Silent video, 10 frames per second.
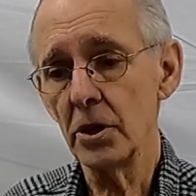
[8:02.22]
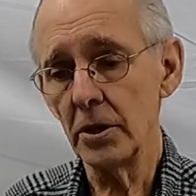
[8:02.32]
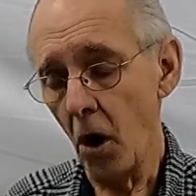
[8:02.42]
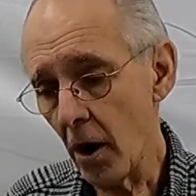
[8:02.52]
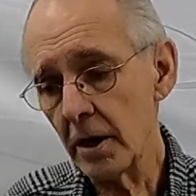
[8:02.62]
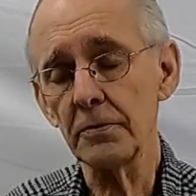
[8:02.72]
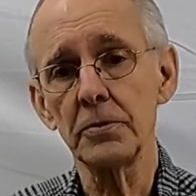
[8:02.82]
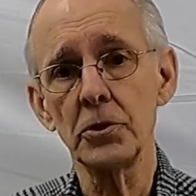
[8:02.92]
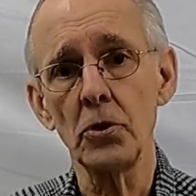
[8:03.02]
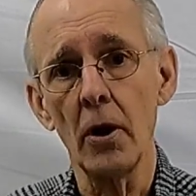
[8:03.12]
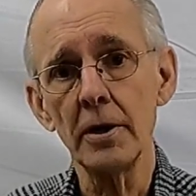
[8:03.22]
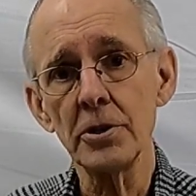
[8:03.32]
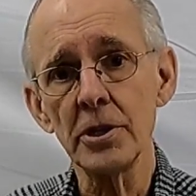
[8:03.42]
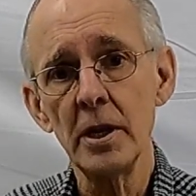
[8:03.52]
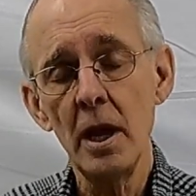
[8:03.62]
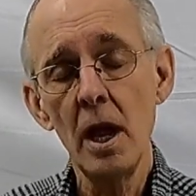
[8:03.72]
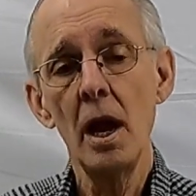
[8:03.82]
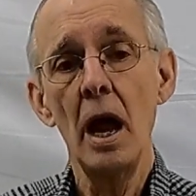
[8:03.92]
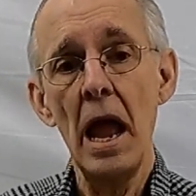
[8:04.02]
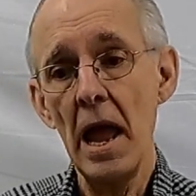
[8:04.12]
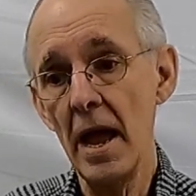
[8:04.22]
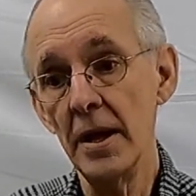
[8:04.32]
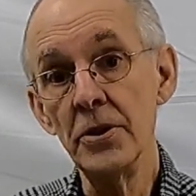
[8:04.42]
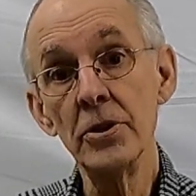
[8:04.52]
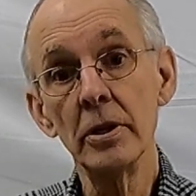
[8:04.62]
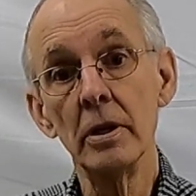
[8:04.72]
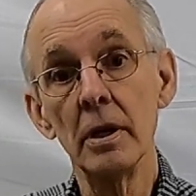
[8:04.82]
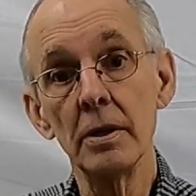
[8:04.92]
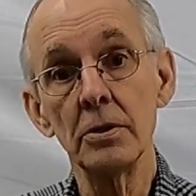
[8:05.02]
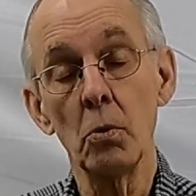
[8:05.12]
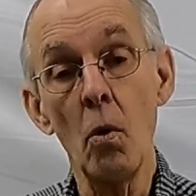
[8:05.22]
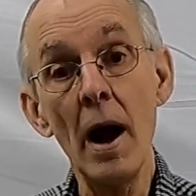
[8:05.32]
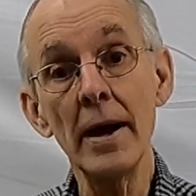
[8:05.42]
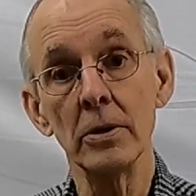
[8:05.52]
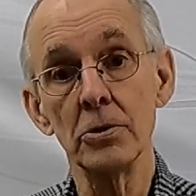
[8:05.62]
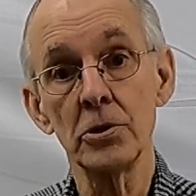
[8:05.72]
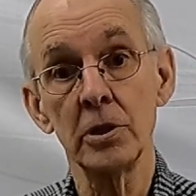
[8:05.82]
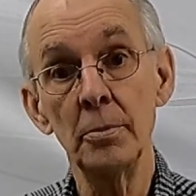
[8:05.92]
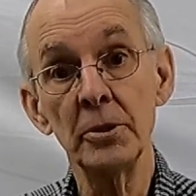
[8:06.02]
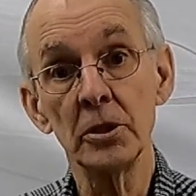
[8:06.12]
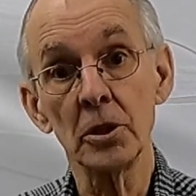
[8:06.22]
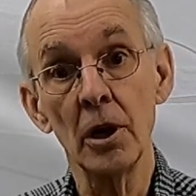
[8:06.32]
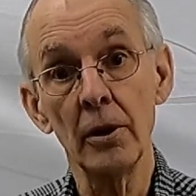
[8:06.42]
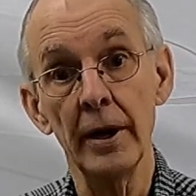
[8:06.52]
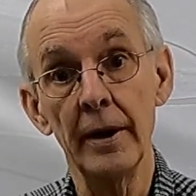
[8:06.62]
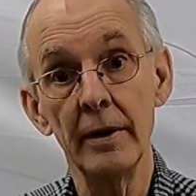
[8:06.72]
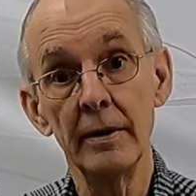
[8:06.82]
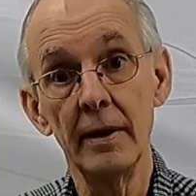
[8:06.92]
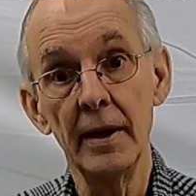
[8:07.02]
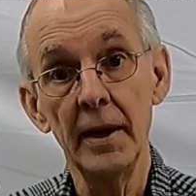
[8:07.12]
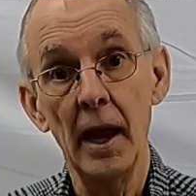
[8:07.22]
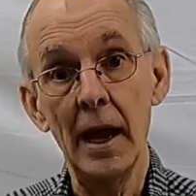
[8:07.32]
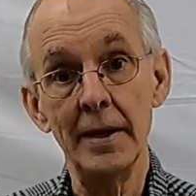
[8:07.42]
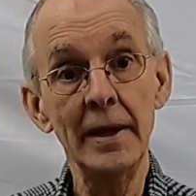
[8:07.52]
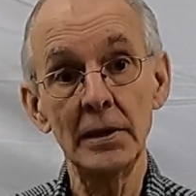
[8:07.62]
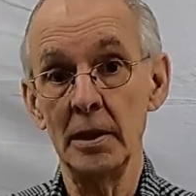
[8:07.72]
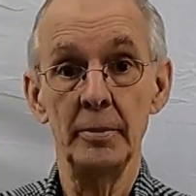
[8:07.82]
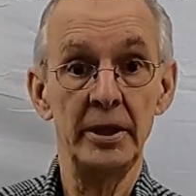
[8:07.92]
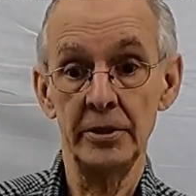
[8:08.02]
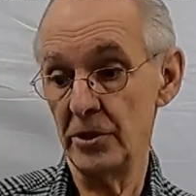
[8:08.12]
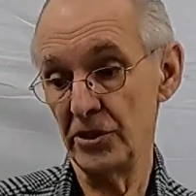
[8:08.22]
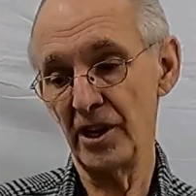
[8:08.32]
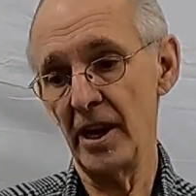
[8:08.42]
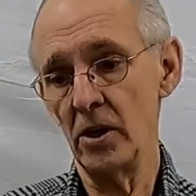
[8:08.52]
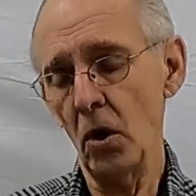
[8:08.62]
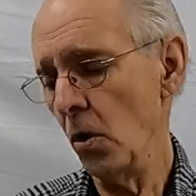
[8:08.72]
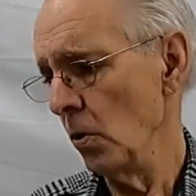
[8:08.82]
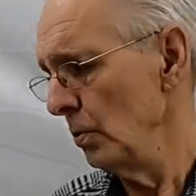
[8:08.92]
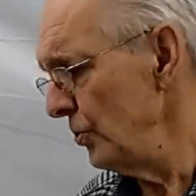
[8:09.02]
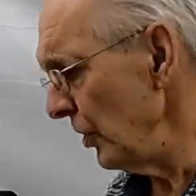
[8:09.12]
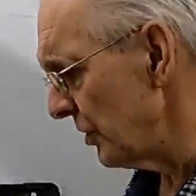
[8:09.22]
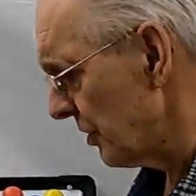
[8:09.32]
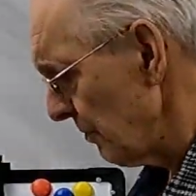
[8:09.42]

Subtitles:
the arc starts and the wires limit the current. And they limit it to say, oh, just